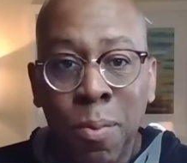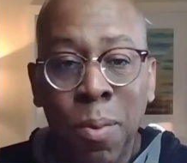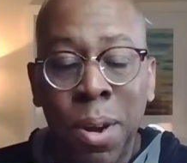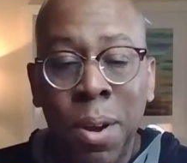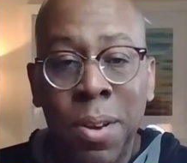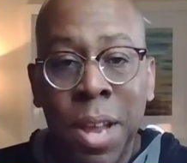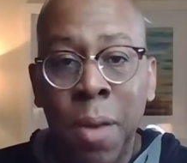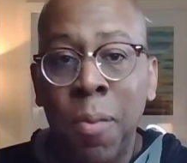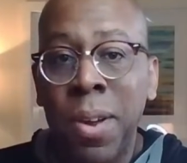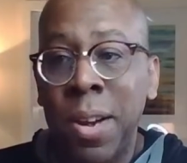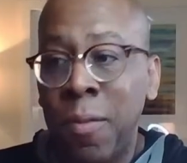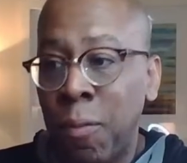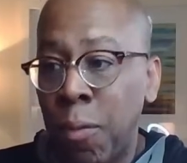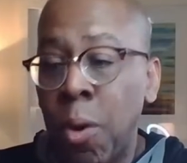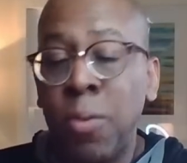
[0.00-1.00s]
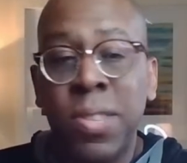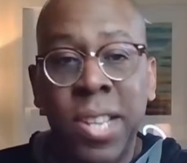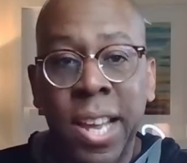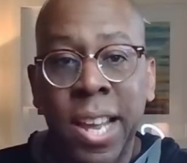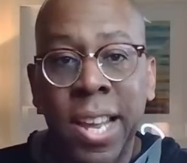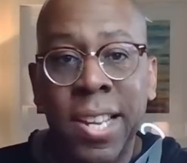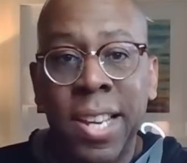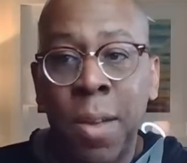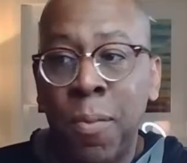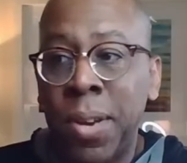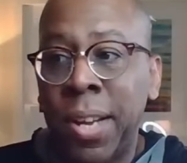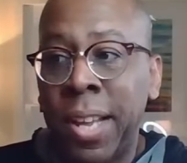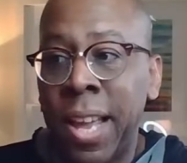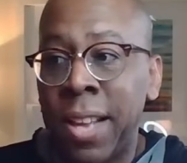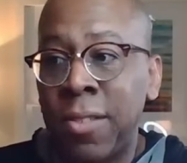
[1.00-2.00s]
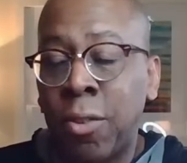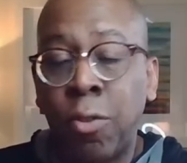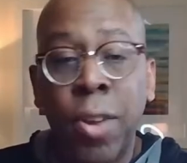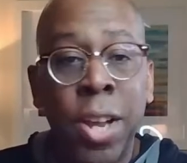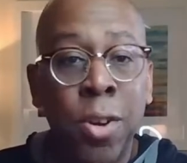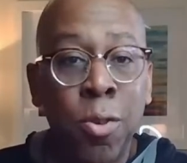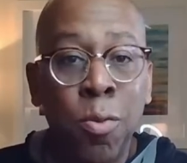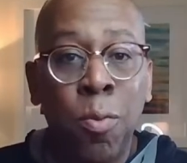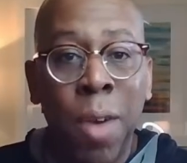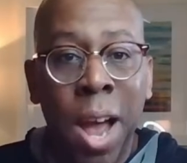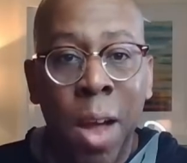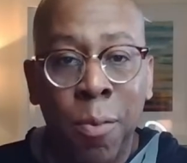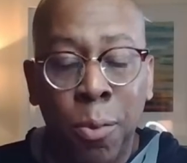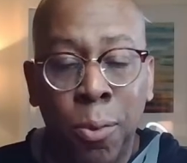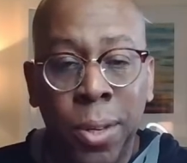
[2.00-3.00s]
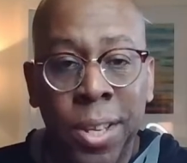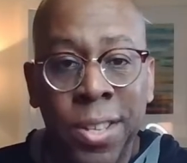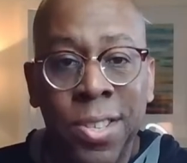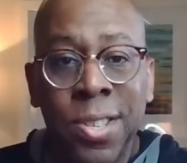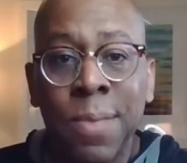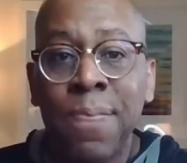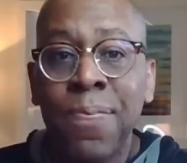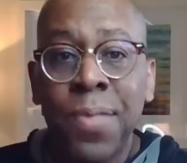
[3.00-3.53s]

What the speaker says: What they want to rotate, they want to create new rivalries.